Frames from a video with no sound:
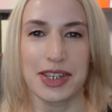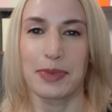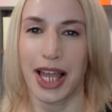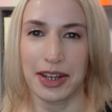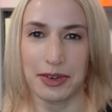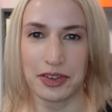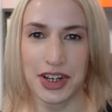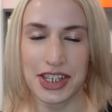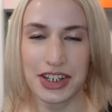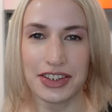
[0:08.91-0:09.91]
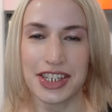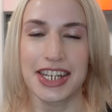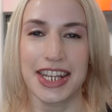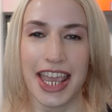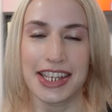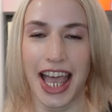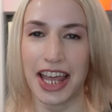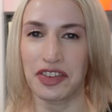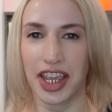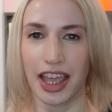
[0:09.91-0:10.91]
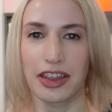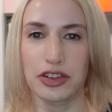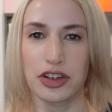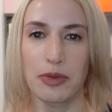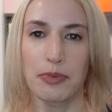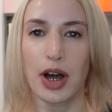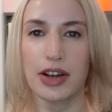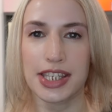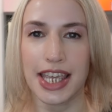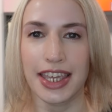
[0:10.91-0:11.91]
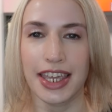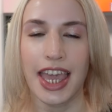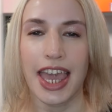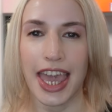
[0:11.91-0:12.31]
to Planning with Crystal. Today's advent calendar unboxing